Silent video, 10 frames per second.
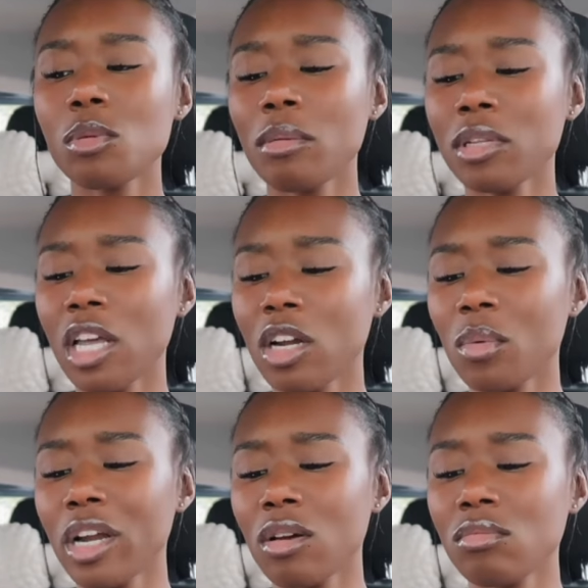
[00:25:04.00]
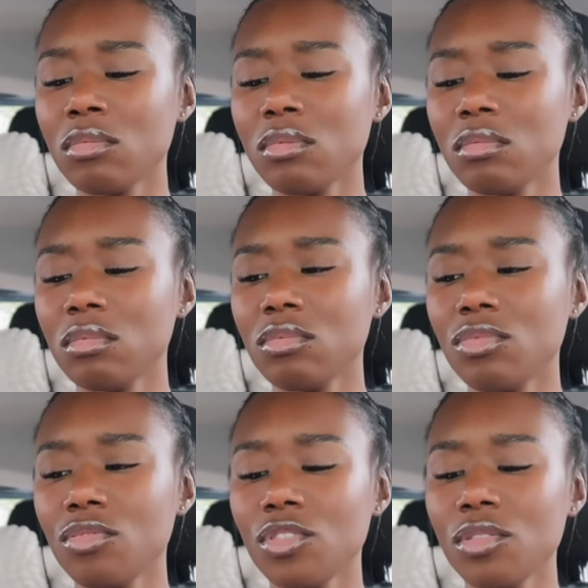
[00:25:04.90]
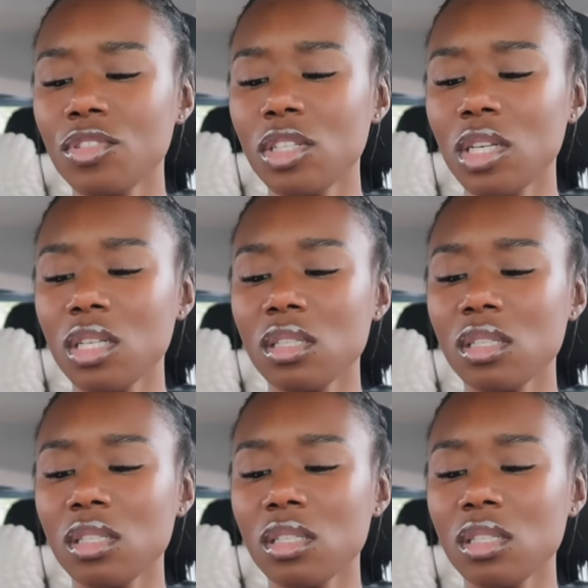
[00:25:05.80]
probably like around fifty to